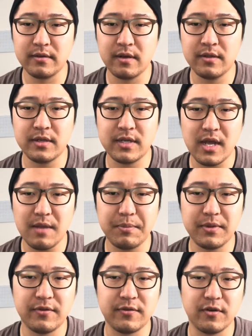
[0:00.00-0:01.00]
On the
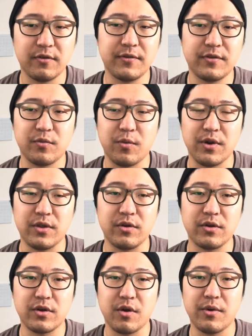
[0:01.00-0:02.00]
top, it's a service where
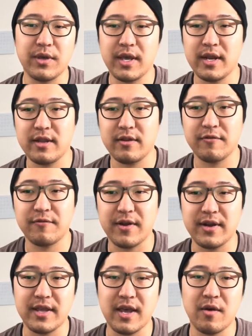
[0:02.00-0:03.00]
you're going in and you're
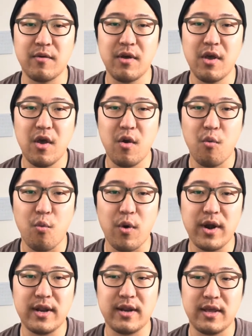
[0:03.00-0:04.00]
finding out
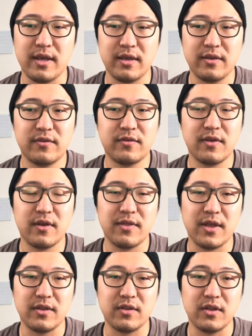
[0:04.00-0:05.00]
what it is
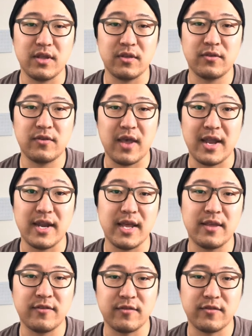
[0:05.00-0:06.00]
that is and
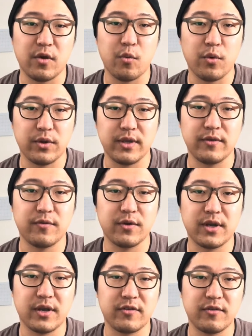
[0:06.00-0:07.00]
isn't working for a
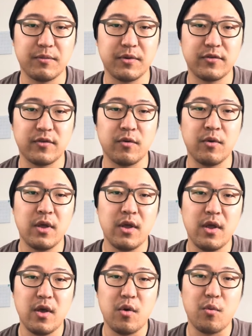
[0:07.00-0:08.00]
customer. So
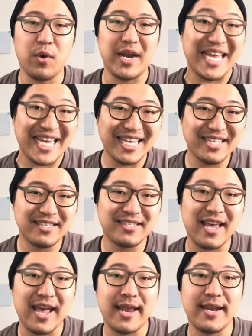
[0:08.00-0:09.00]
what
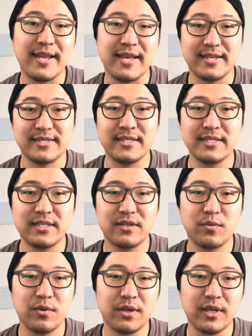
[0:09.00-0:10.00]
is and isn't
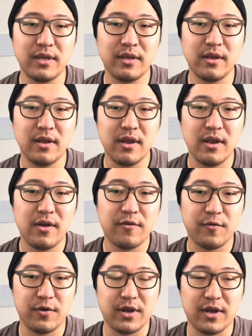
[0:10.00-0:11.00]
working
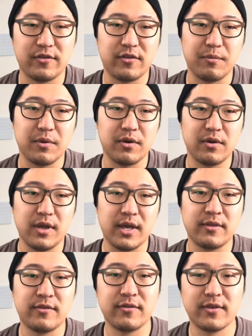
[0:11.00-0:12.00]
for a customer.
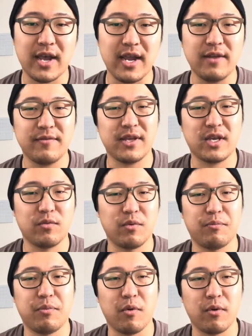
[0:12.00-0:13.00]
It's kind of like a
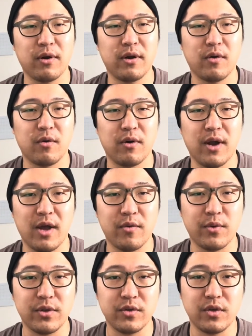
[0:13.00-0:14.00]
report, or how
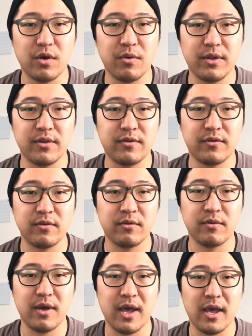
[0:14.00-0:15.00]
when you go
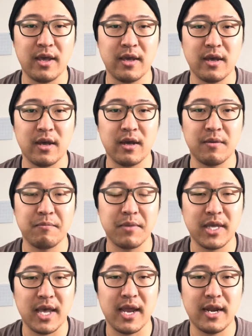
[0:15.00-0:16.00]
into a
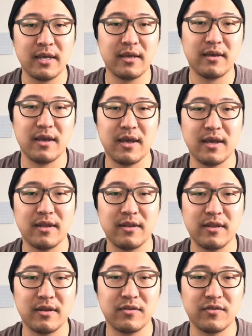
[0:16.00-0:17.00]
mechanic
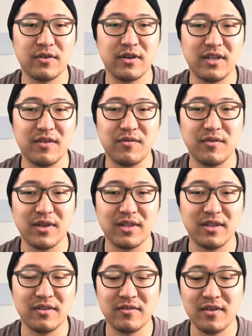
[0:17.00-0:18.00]
and they're just going to give you like
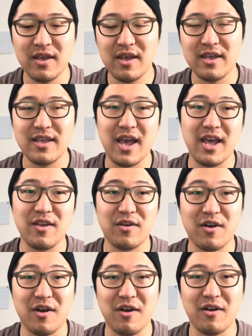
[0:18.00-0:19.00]
this, yeah, your
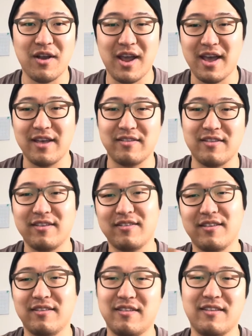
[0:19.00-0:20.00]
car has
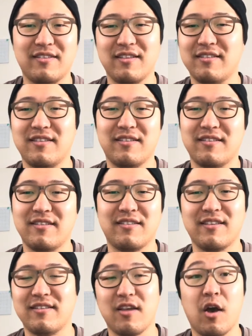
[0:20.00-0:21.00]
this.
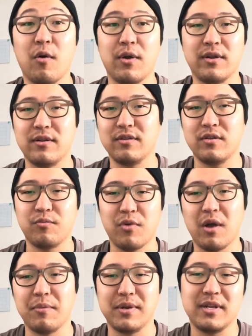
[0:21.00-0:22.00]
Oh, and you
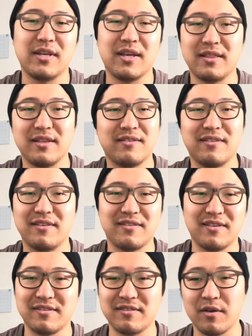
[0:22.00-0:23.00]
probably need to get this.
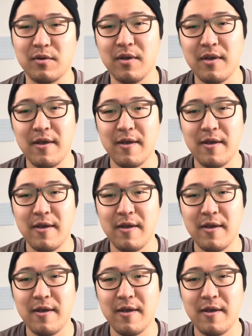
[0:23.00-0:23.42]
So